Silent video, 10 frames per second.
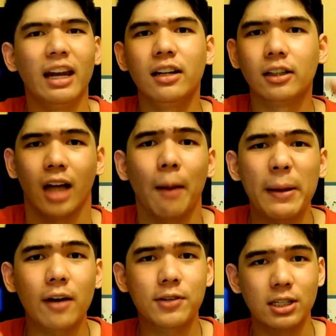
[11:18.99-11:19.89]
And in the
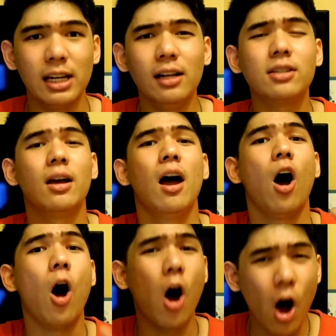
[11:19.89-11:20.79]
topic of seals,
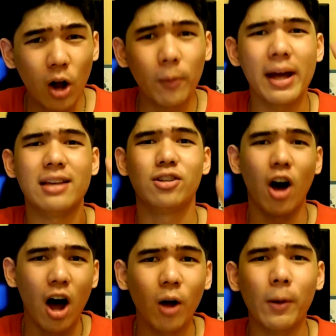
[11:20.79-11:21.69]

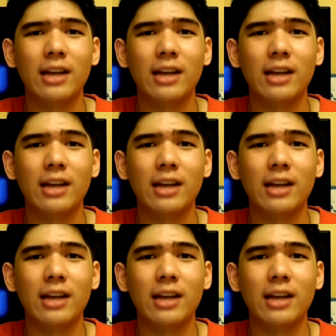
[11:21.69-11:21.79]
always